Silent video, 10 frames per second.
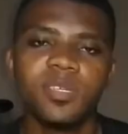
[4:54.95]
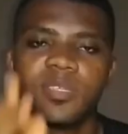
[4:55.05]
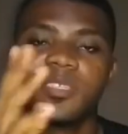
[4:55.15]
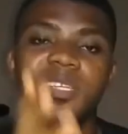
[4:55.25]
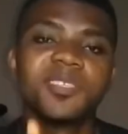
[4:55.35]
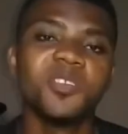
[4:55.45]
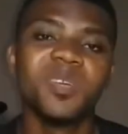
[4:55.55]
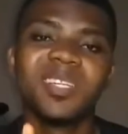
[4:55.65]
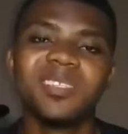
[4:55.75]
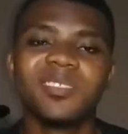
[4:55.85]
The next on
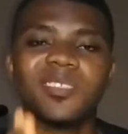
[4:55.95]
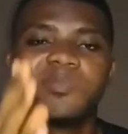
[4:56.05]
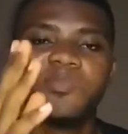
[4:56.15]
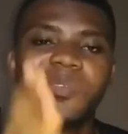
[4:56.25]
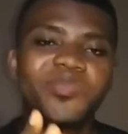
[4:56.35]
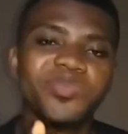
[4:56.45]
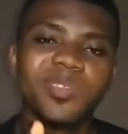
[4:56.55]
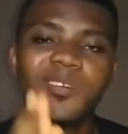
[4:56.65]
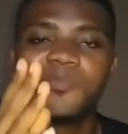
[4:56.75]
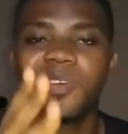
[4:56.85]
my list is people
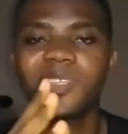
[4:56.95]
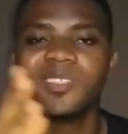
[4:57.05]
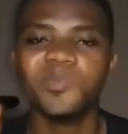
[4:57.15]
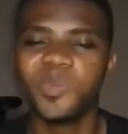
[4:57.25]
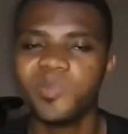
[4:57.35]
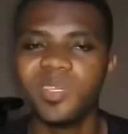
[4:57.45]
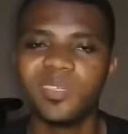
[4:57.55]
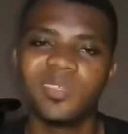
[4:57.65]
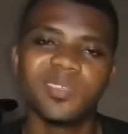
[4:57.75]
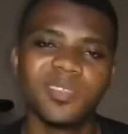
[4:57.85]
that fart in
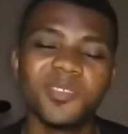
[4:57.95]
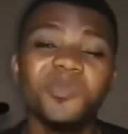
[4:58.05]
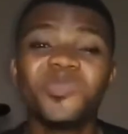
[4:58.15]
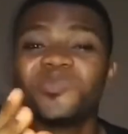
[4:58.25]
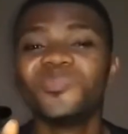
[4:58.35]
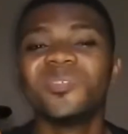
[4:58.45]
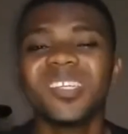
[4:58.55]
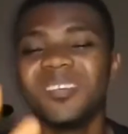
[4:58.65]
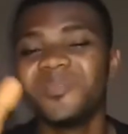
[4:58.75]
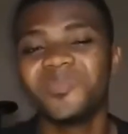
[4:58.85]
public. Some people
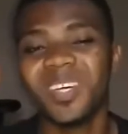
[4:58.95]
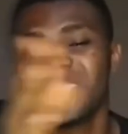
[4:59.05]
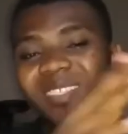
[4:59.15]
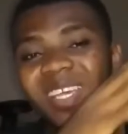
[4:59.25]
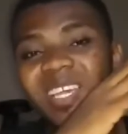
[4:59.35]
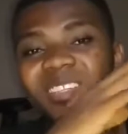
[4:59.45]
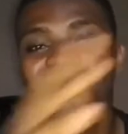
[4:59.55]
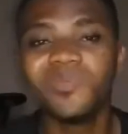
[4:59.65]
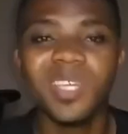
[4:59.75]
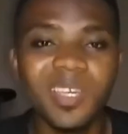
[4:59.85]
can fart
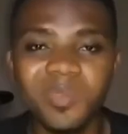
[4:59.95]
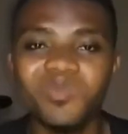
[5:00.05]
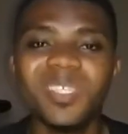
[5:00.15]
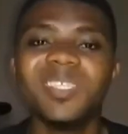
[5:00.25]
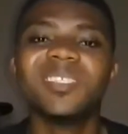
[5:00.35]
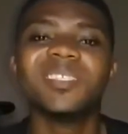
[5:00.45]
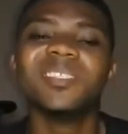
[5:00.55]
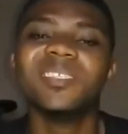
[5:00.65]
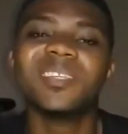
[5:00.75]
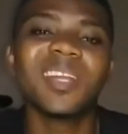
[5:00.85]
anywhere, be it
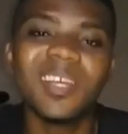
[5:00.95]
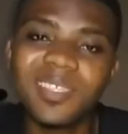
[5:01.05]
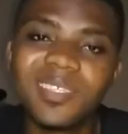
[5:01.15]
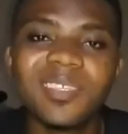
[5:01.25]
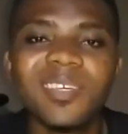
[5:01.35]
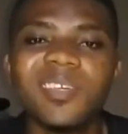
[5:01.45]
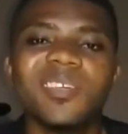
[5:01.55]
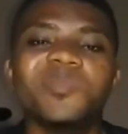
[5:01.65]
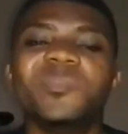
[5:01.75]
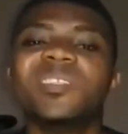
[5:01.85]
in class,
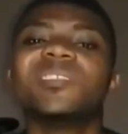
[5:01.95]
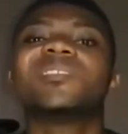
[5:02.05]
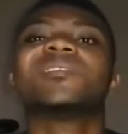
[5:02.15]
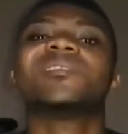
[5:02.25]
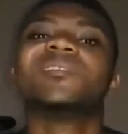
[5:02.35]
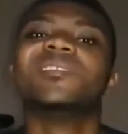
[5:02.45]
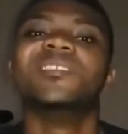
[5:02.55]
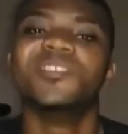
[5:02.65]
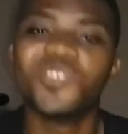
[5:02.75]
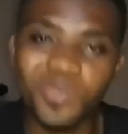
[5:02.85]
be it
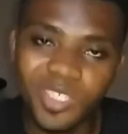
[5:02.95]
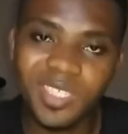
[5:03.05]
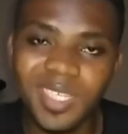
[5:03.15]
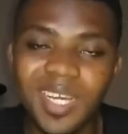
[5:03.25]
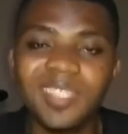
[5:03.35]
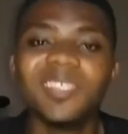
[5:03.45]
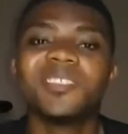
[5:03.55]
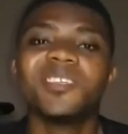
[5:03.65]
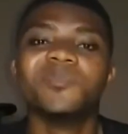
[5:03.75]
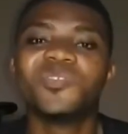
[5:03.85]
in the church, at the
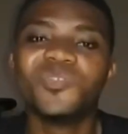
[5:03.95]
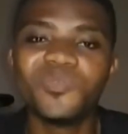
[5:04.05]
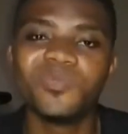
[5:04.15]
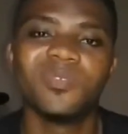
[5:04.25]
ATM queue.